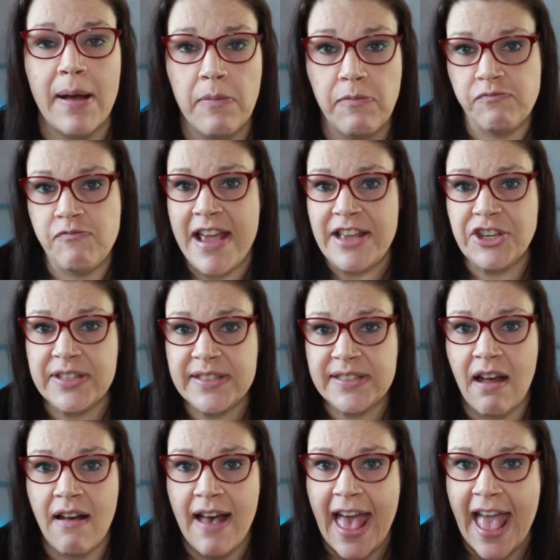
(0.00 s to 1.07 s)

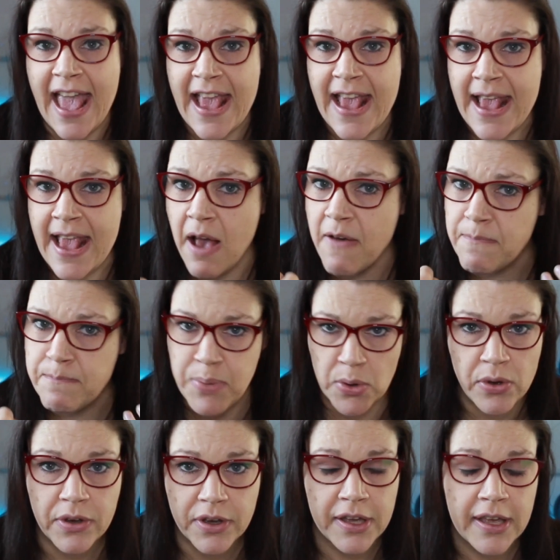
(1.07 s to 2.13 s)
register a
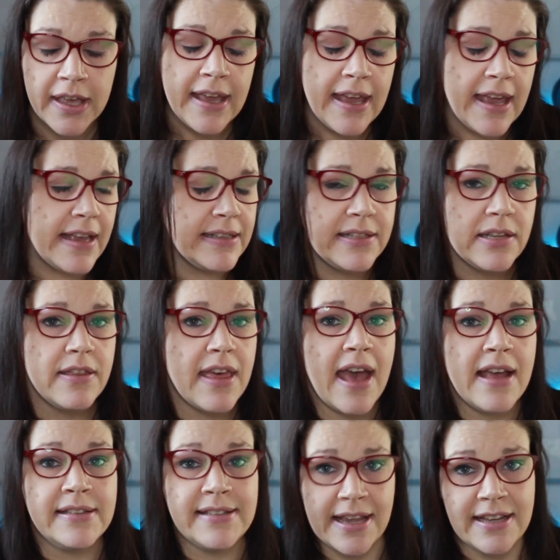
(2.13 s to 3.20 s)
book into their
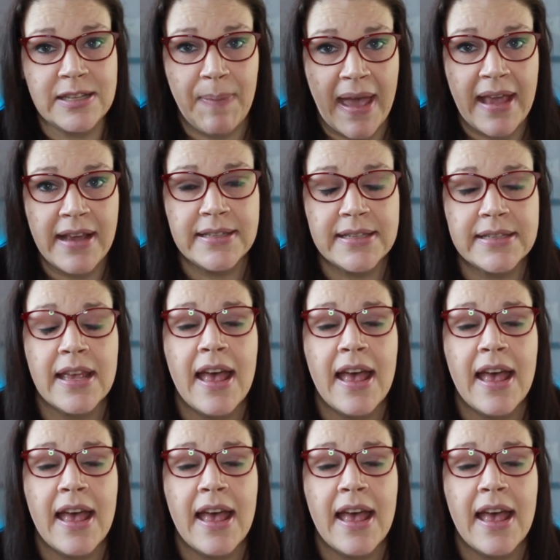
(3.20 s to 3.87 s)
database,